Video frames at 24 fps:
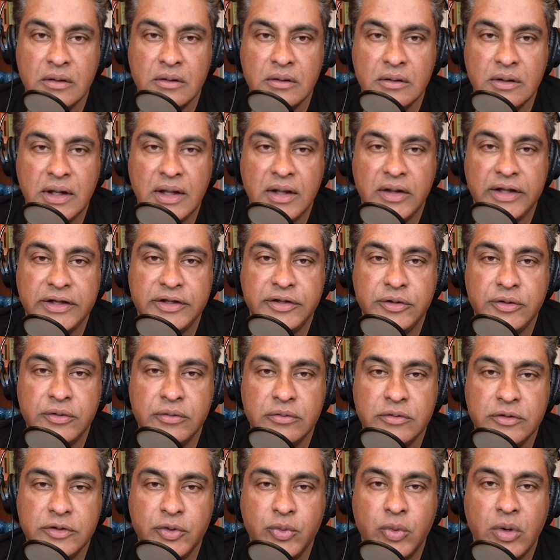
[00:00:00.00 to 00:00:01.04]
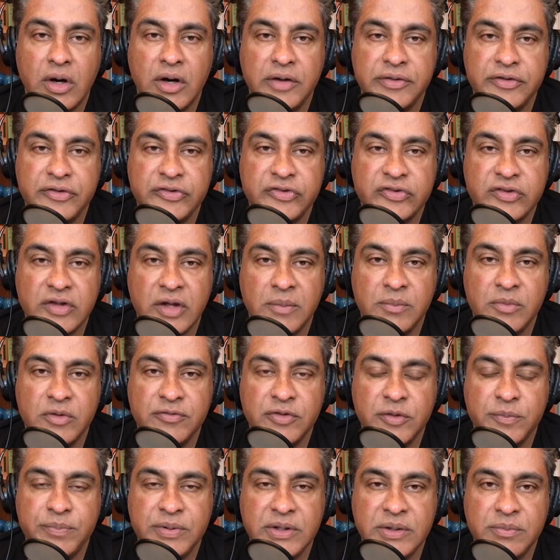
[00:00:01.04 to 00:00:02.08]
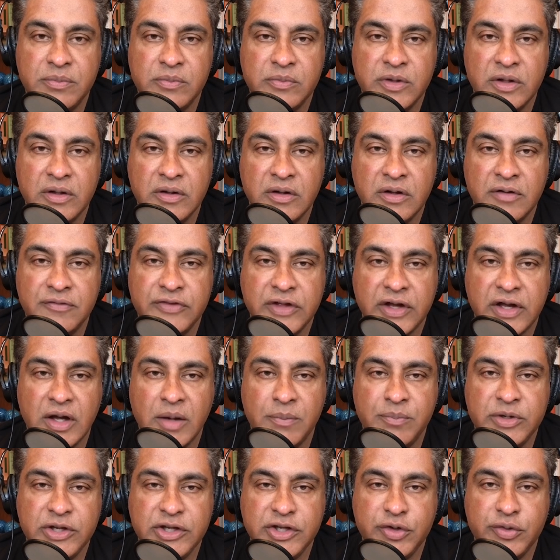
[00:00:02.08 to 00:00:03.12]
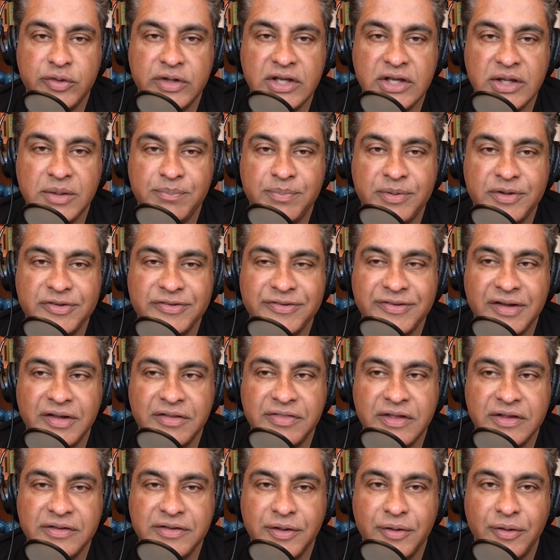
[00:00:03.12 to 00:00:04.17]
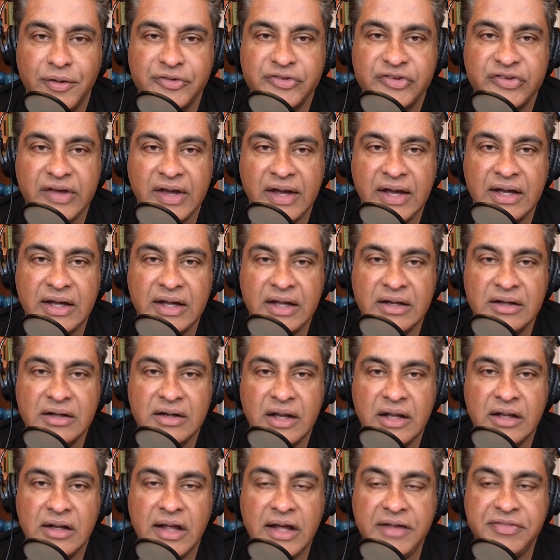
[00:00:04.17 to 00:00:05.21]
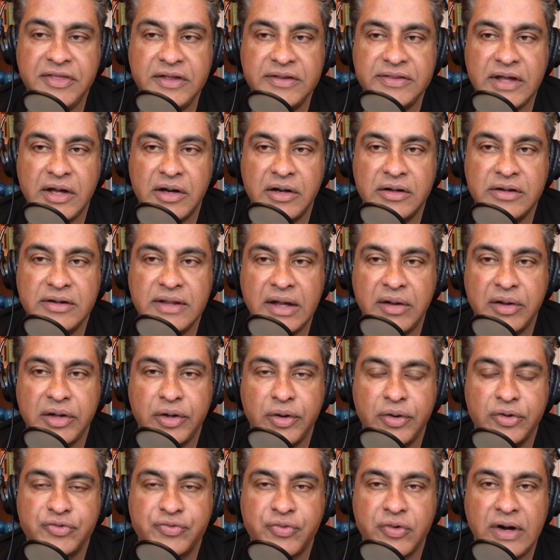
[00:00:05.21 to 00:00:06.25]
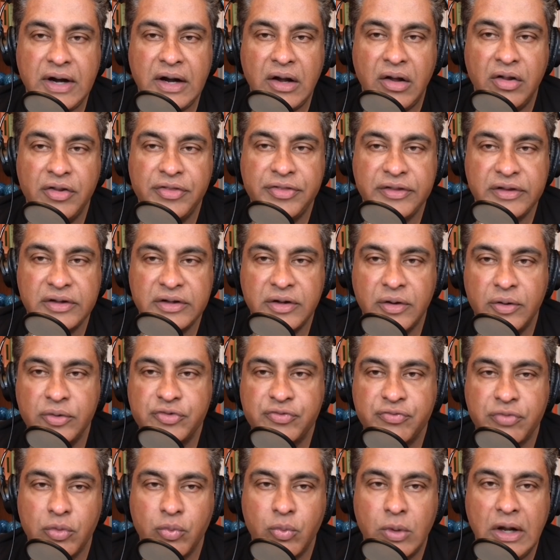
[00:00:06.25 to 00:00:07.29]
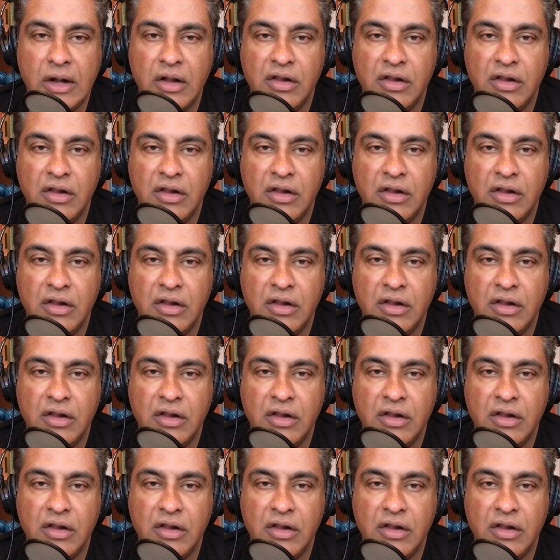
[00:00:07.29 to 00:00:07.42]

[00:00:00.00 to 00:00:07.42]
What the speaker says: Yeah, like you are the sum of the people of the company you keep is I think the old saying, and I think that goes for health, it goes for wealth,